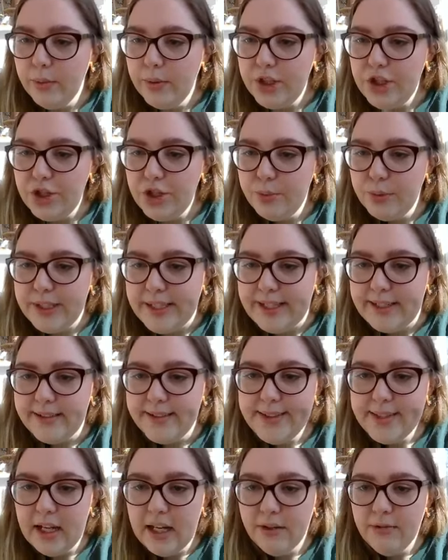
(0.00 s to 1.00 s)
Where would you
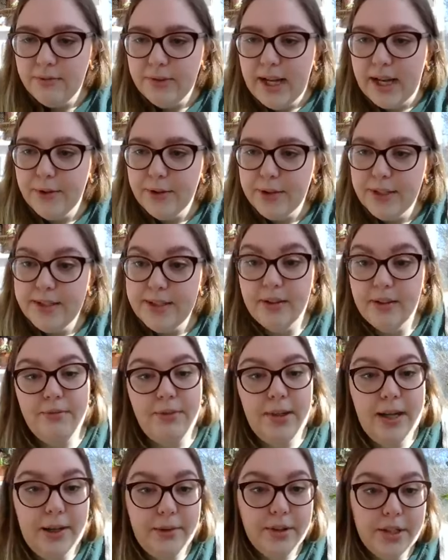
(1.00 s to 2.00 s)
plant sunflowers?
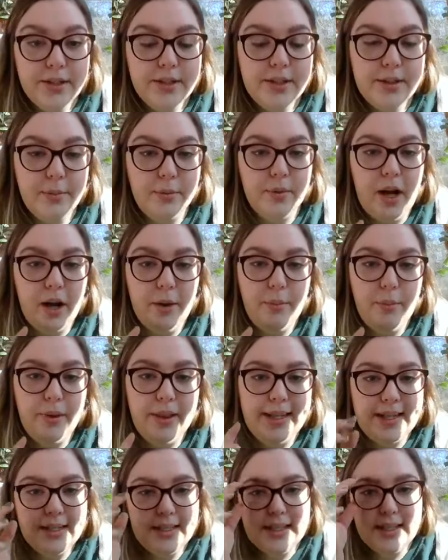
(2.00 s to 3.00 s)
Sunflowers are
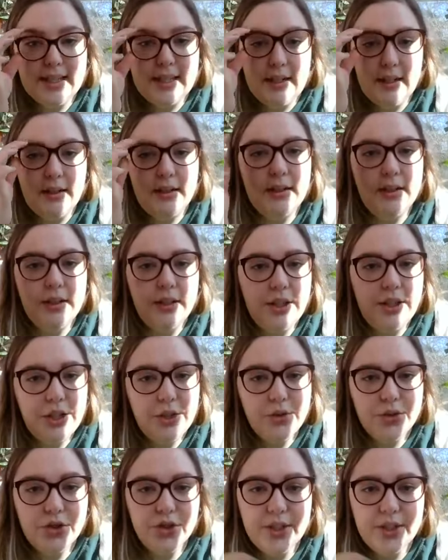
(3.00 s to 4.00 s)
planted
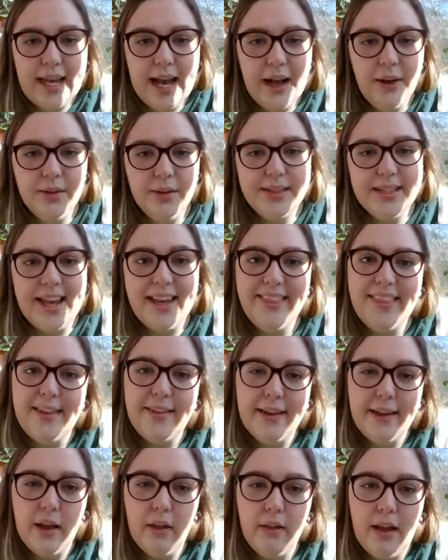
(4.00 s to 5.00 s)
usually
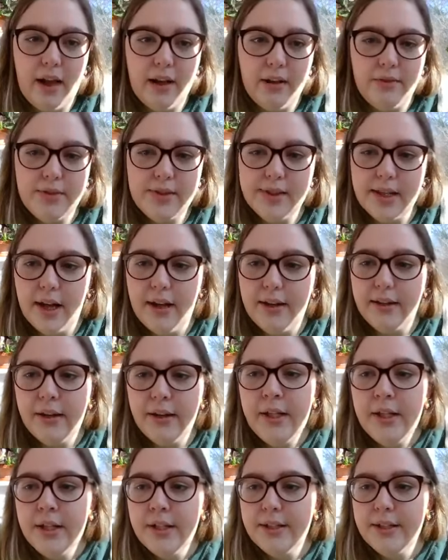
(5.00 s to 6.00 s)
outside. They like a lot of
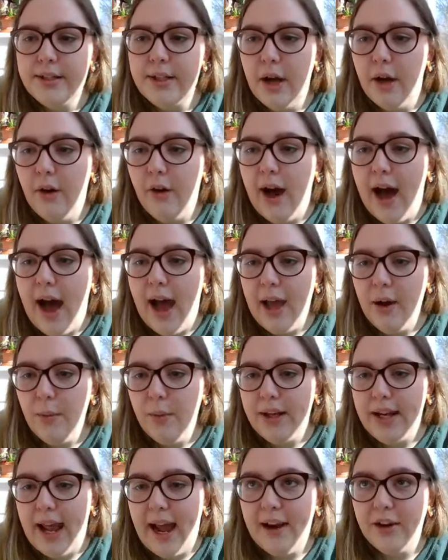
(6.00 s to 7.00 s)
sun. So
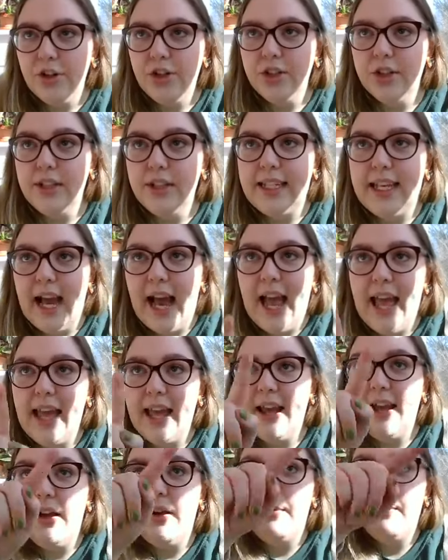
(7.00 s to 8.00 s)
I would actually,
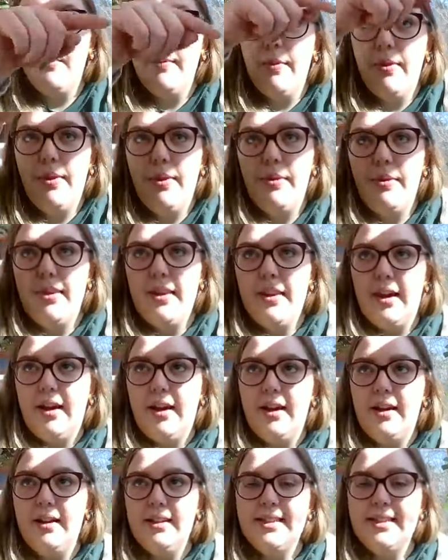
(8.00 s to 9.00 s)

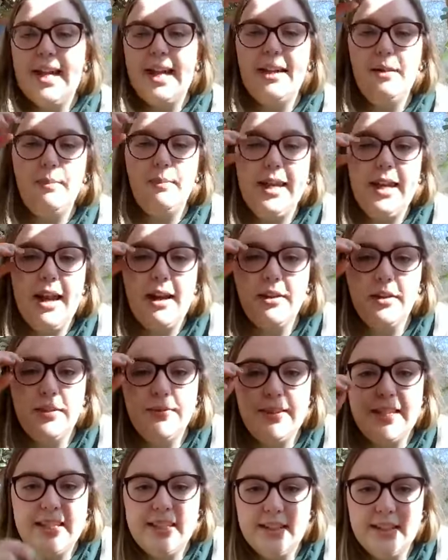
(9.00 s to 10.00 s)
the side of my
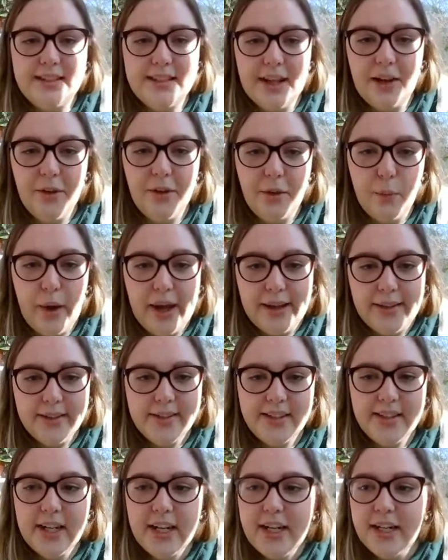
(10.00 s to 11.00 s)
house faces
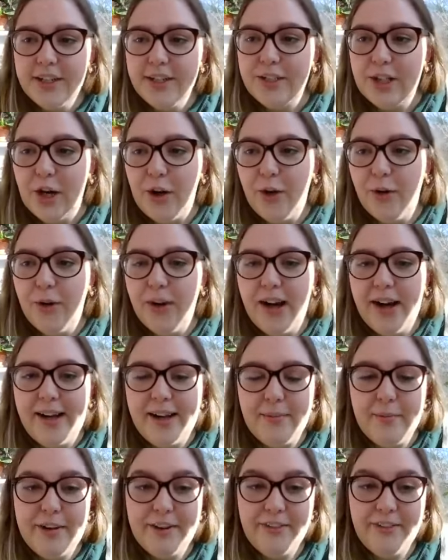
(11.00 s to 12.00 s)
southwest, so
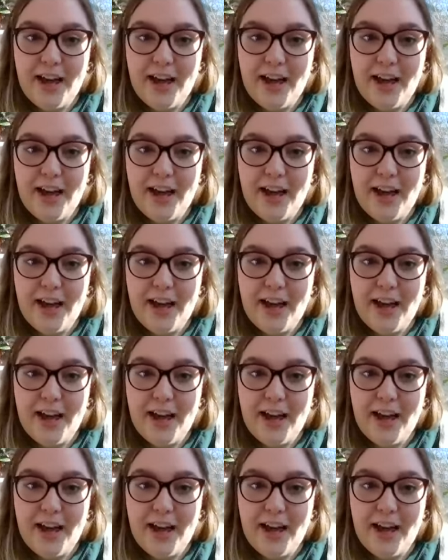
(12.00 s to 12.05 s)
